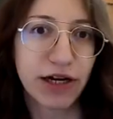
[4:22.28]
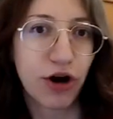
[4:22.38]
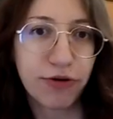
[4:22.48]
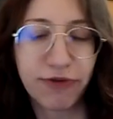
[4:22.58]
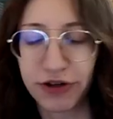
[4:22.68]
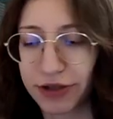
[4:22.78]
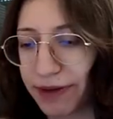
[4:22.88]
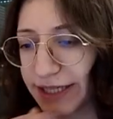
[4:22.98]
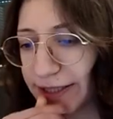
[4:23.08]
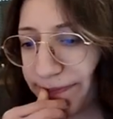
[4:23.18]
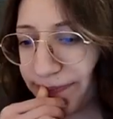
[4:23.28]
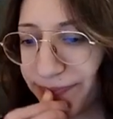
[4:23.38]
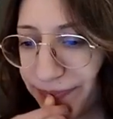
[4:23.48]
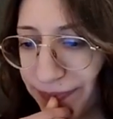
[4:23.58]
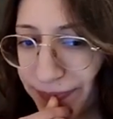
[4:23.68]
and hope for the best.
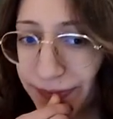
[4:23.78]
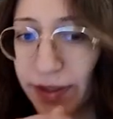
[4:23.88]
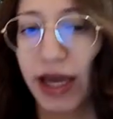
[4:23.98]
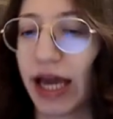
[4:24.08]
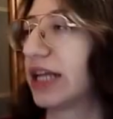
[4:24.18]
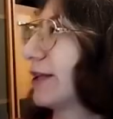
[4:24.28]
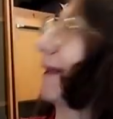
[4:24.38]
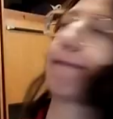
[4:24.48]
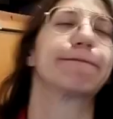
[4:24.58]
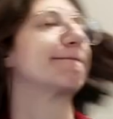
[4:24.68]
And